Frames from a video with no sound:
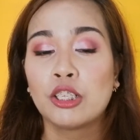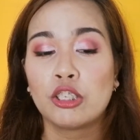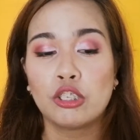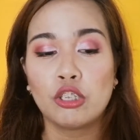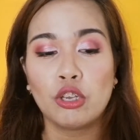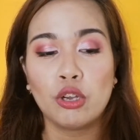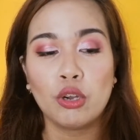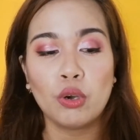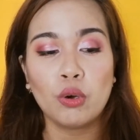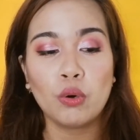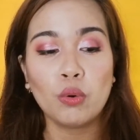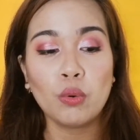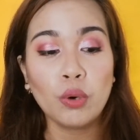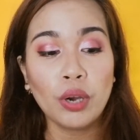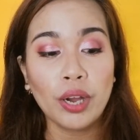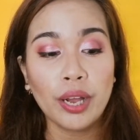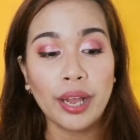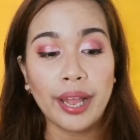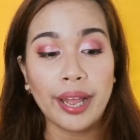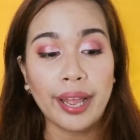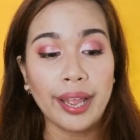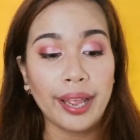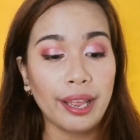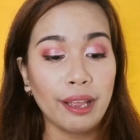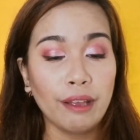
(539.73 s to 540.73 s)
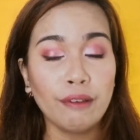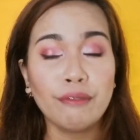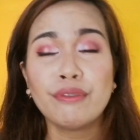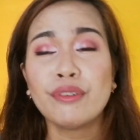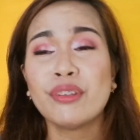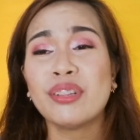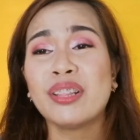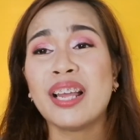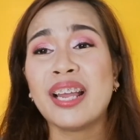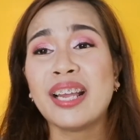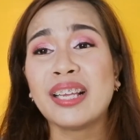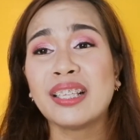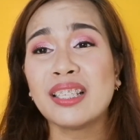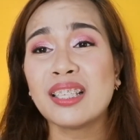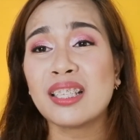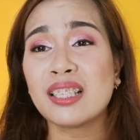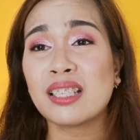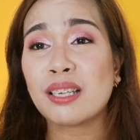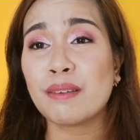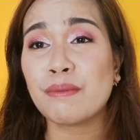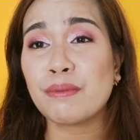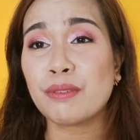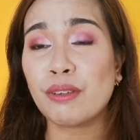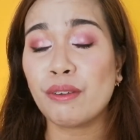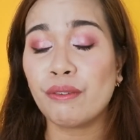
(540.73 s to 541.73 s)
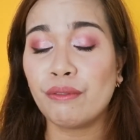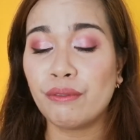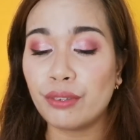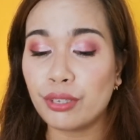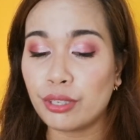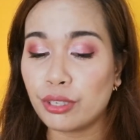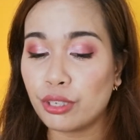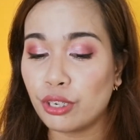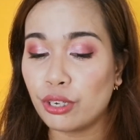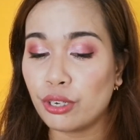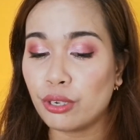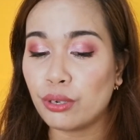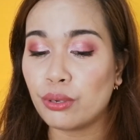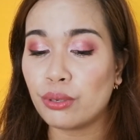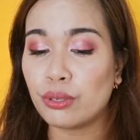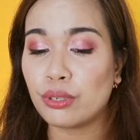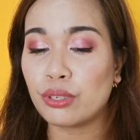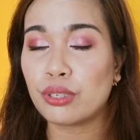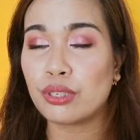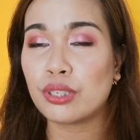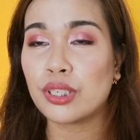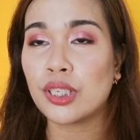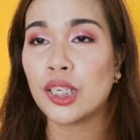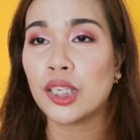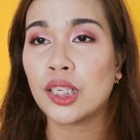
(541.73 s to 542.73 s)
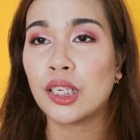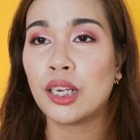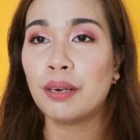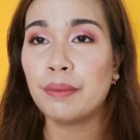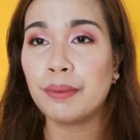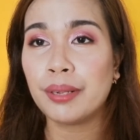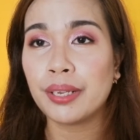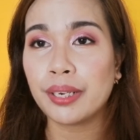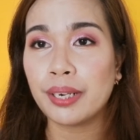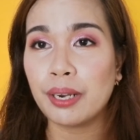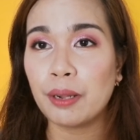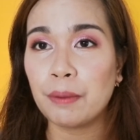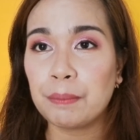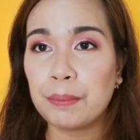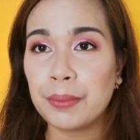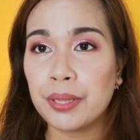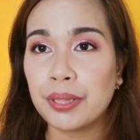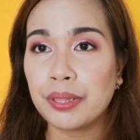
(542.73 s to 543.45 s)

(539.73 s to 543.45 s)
So, if you like this type of videos, comment down